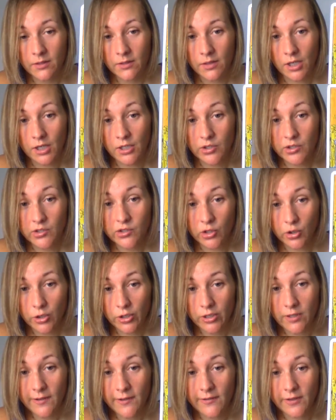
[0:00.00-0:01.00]

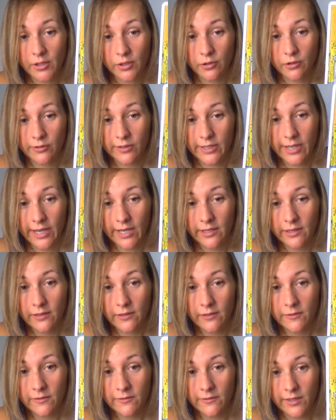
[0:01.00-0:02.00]
assertive and
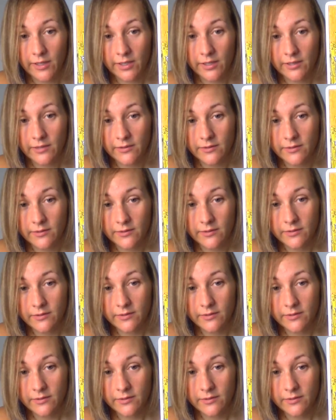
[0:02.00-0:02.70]
creative and